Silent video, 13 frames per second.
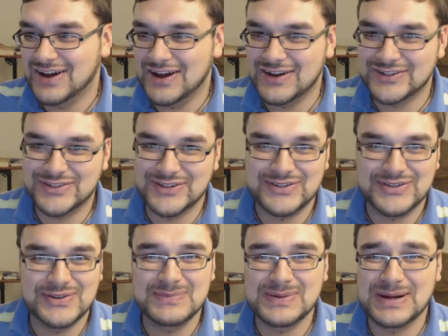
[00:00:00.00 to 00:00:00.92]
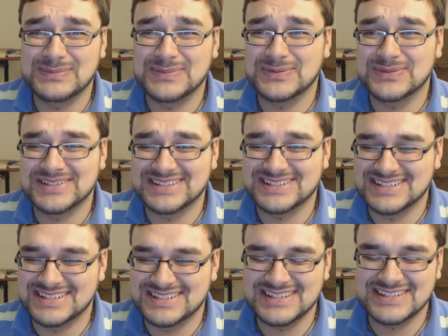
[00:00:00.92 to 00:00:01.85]
Audrey 2 puppet was
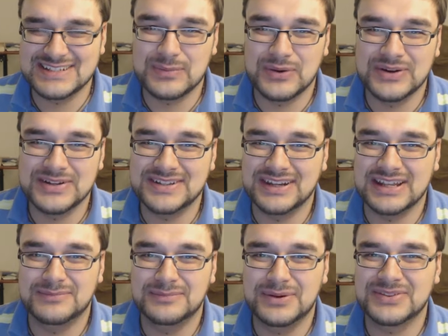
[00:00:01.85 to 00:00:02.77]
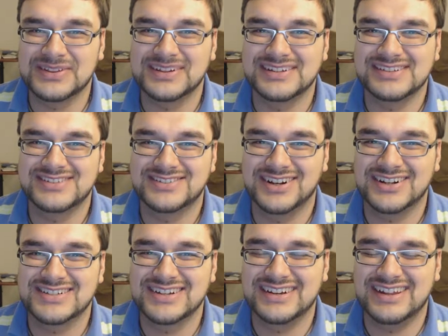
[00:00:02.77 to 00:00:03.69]
just disappointing in both
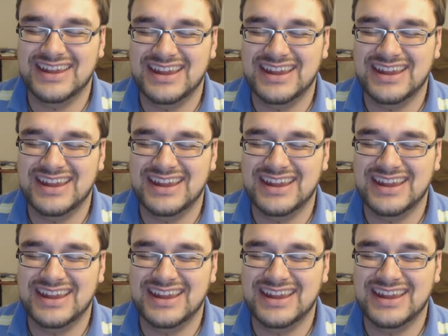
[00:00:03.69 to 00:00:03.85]
construction